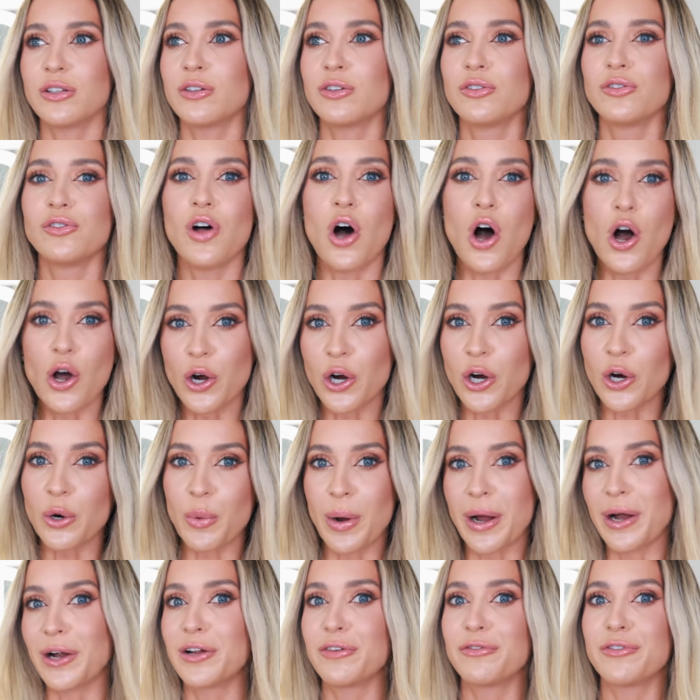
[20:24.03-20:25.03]
longer
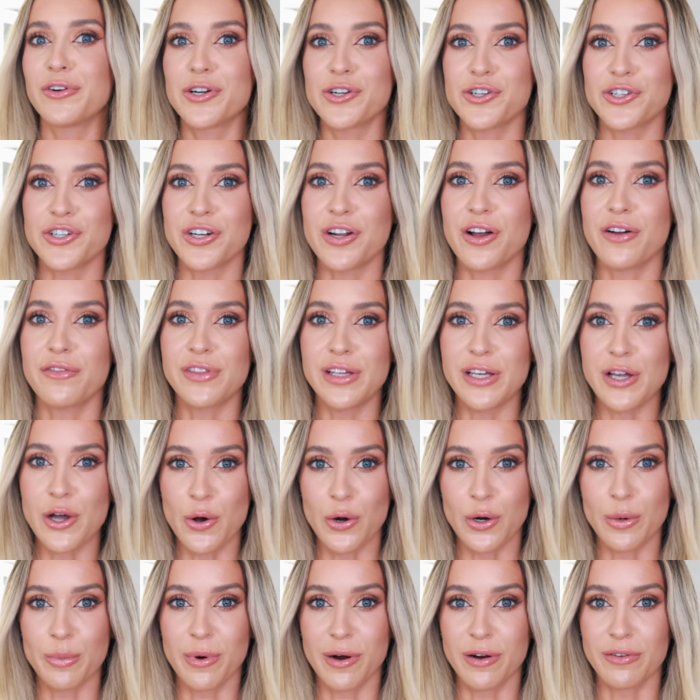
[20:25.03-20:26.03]
wearing version of the
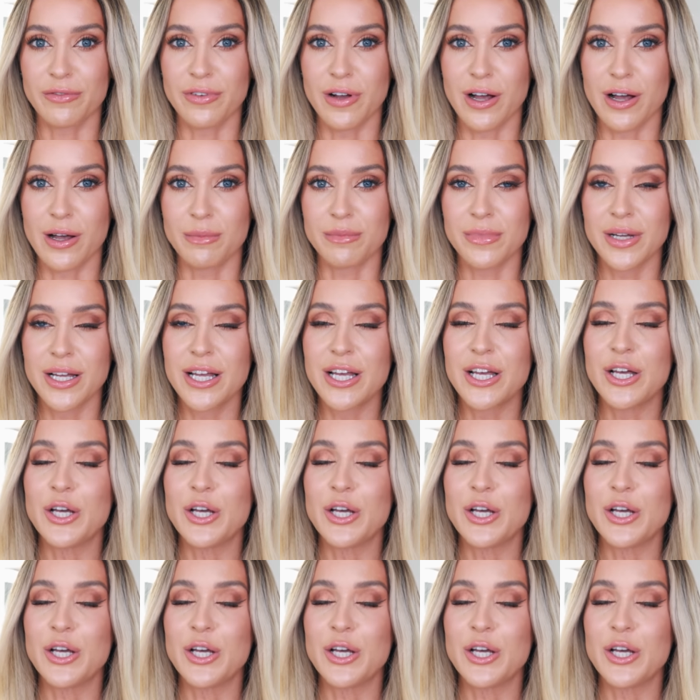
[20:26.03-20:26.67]
Eau de Parfum,